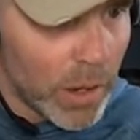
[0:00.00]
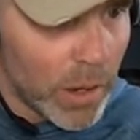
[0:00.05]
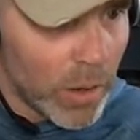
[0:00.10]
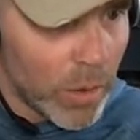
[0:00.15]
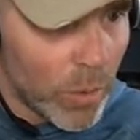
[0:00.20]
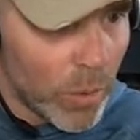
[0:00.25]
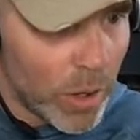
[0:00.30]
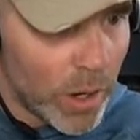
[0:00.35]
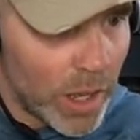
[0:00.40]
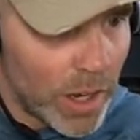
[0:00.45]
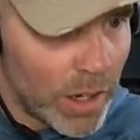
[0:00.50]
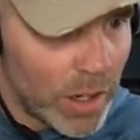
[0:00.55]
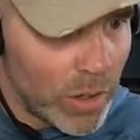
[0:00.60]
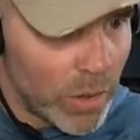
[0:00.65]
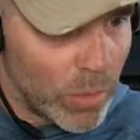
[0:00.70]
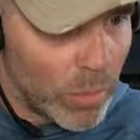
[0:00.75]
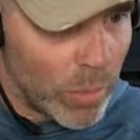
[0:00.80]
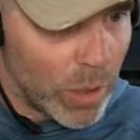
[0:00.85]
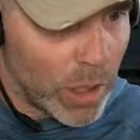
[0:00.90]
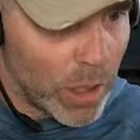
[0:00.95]
what did I
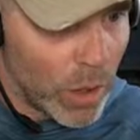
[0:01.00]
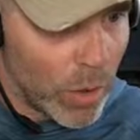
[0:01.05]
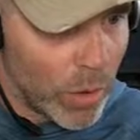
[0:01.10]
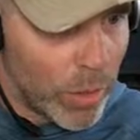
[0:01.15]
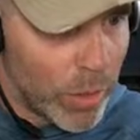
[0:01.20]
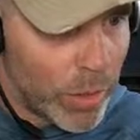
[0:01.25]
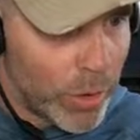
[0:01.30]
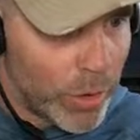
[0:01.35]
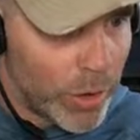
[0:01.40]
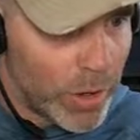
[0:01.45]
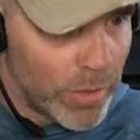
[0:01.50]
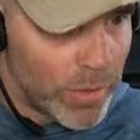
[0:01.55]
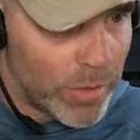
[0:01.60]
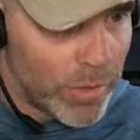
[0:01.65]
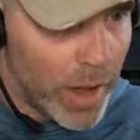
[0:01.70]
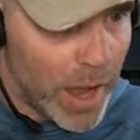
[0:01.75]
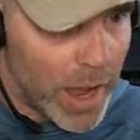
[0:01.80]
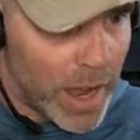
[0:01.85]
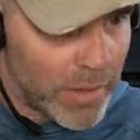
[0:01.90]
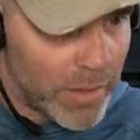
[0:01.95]
do? Below
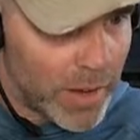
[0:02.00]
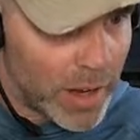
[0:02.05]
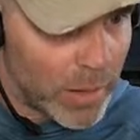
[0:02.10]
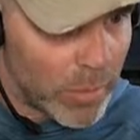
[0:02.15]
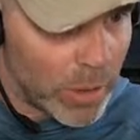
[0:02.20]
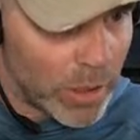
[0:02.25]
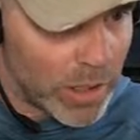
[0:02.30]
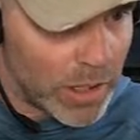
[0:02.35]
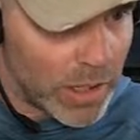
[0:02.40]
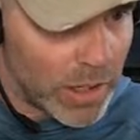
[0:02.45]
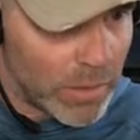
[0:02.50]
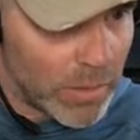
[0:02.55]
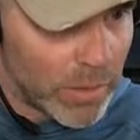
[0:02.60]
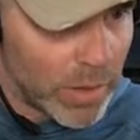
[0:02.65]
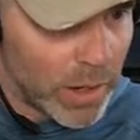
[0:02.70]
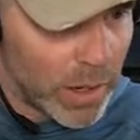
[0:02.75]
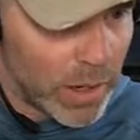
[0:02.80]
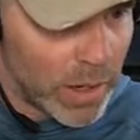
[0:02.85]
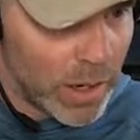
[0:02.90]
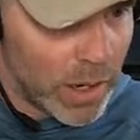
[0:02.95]
35, I believe.
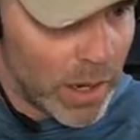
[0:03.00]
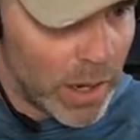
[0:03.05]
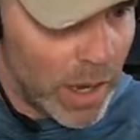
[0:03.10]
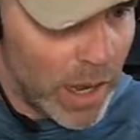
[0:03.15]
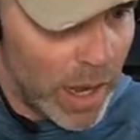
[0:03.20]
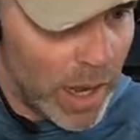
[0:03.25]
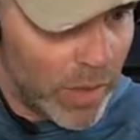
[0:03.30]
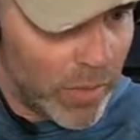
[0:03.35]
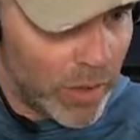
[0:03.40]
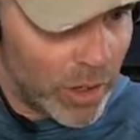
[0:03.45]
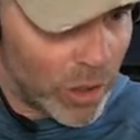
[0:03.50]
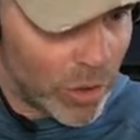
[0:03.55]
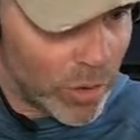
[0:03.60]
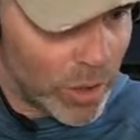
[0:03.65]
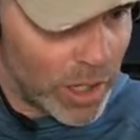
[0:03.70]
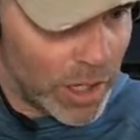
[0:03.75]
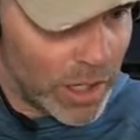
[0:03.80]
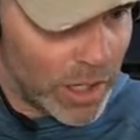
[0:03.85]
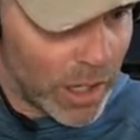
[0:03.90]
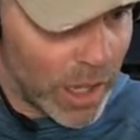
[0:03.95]
And the
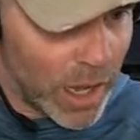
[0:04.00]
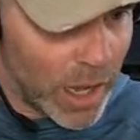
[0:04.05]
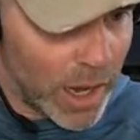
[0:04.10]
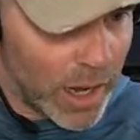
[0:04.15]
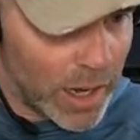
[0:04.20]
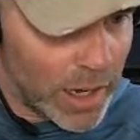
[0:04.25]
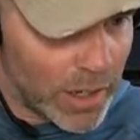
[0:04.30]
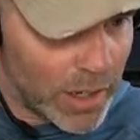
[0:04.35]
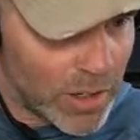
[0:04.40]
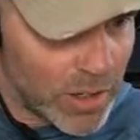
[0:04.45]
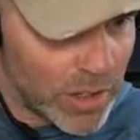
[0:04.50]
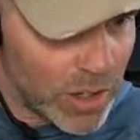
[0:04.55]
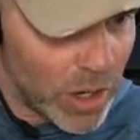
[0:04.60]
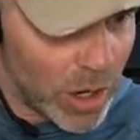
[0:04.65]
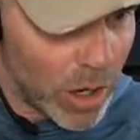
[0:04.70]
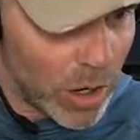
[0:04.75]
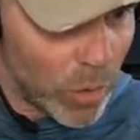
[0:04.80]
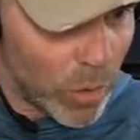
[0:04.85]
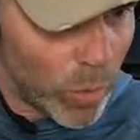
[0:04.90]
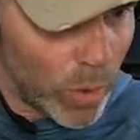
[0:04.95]
green lines
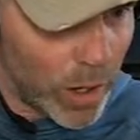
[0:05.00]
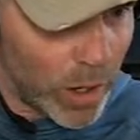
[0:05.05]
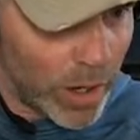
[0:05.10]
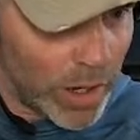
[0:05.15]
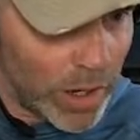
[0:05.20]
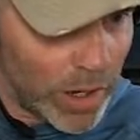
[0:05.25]
are where it